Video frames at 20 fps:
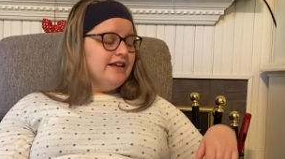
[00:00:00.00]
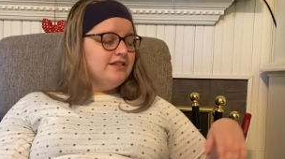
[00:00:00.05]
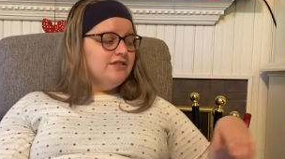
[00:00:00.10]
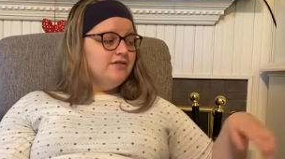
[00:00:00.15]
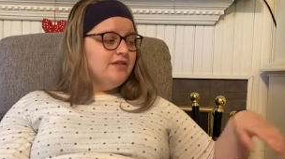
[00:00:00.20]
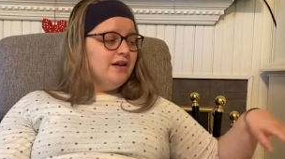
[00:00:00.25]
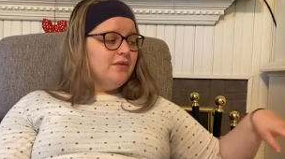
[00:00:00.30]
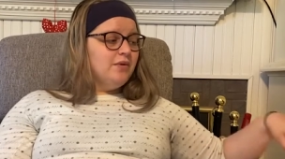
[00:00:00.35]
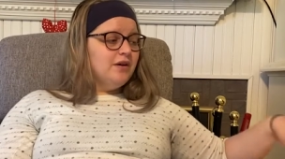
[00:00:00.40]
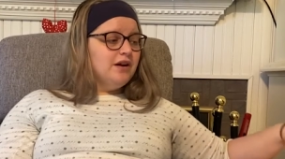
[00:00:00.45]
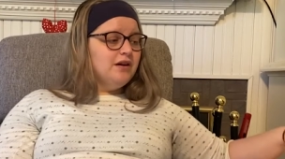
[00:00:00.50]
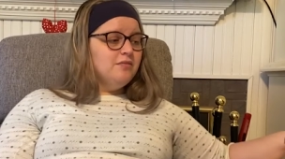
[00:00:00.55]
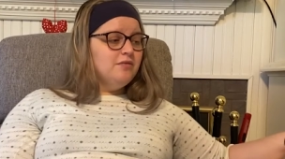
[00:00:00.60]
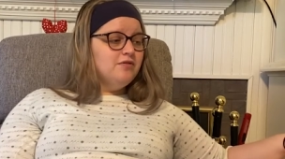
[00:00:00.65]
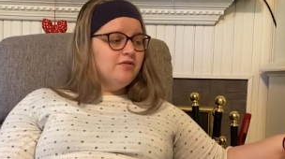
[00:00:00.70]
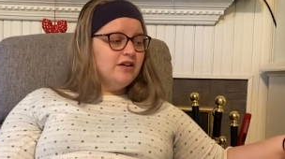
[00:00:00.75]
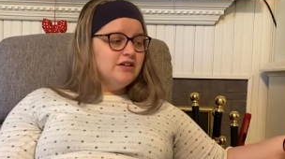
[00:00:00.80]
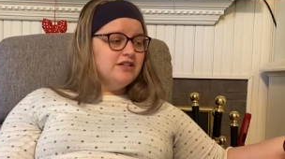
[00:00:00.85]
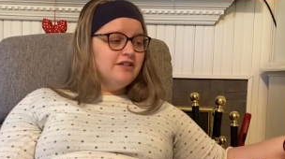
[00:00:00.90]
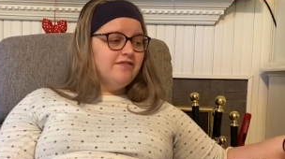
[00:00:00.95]
So then we're going to
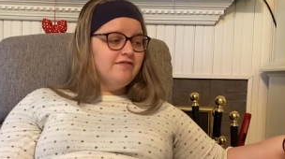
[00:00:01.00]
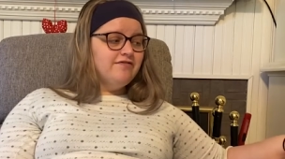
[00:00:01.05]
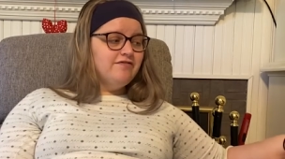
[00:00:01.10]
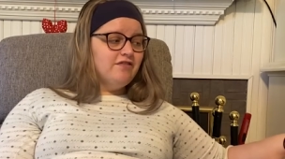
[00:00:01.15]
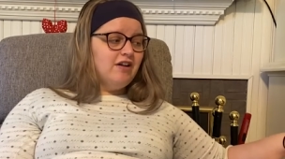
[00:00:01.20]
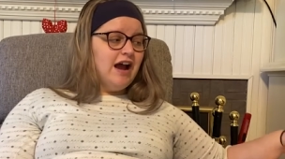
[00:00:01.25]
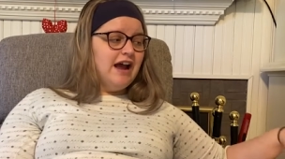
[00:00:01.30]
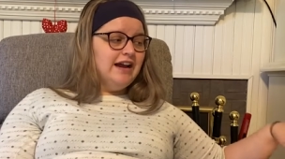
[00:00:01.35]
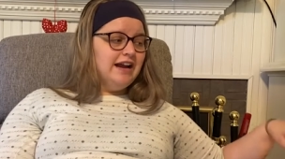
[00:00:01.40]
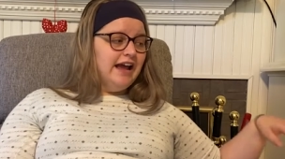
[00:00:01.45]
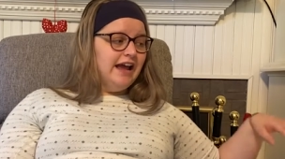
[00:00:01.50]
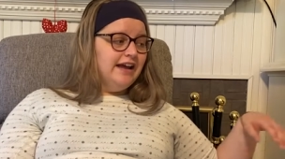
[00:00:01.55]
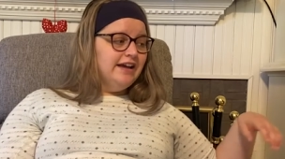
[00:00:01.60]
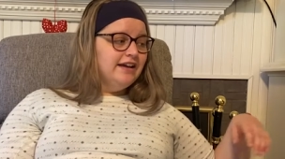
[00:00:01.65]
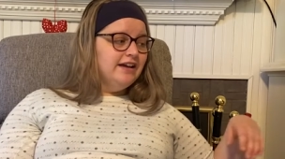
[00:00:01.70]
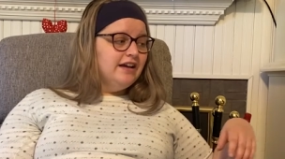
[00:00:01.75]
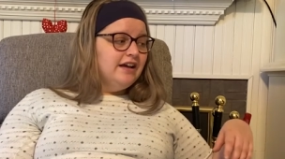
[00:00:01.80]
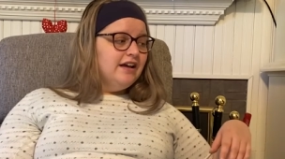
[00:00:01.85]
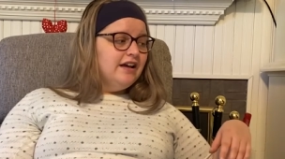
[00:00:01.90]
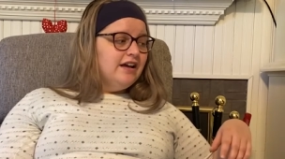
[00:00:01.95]
move on to Friday.